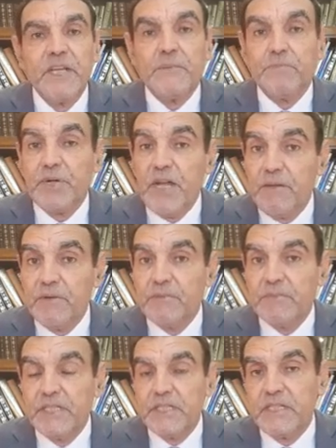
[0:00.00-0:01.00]
a
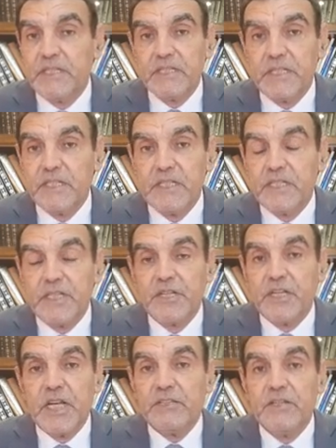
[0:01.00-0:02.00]
problem. That is it
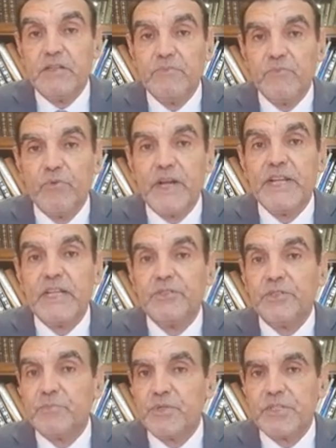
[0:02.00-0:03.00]
in cotton
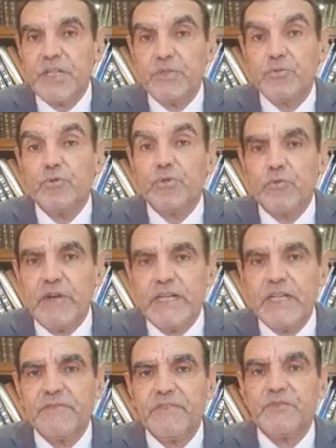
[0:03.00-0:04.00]
100% or
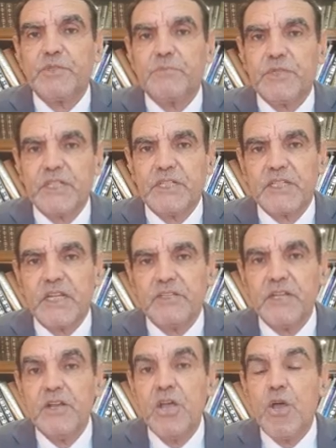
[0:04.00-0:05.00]
50%
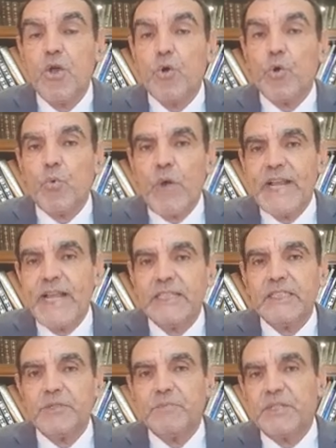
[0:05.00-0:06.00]
cotton on
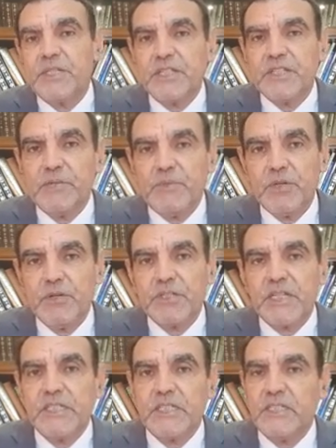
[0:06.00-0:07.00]
100% chemical
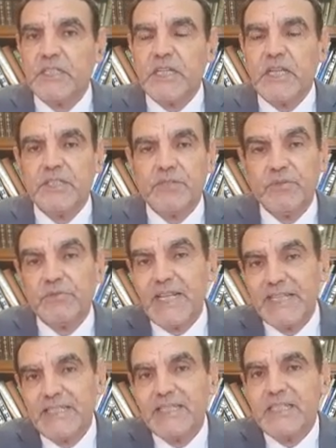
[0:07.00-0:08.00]
synthetic, and so
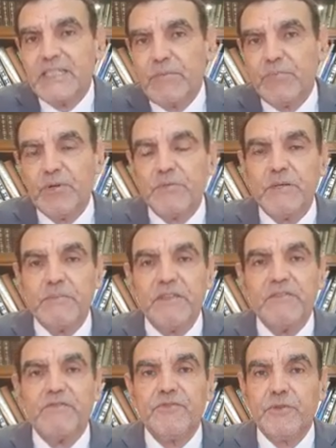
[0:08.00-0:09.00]
this is a problem
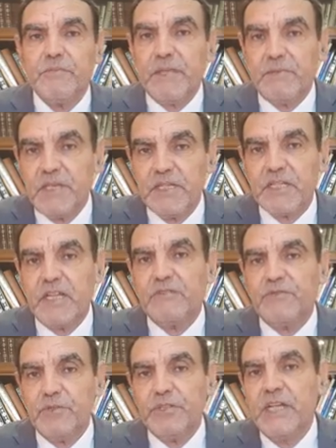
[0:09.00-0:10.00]
even for babies
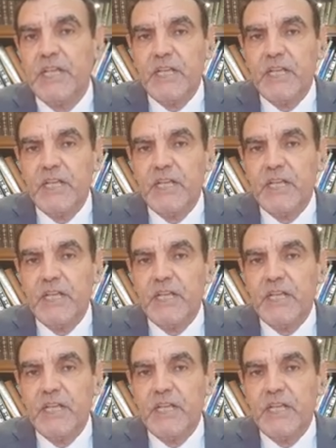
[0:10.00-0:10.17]
and for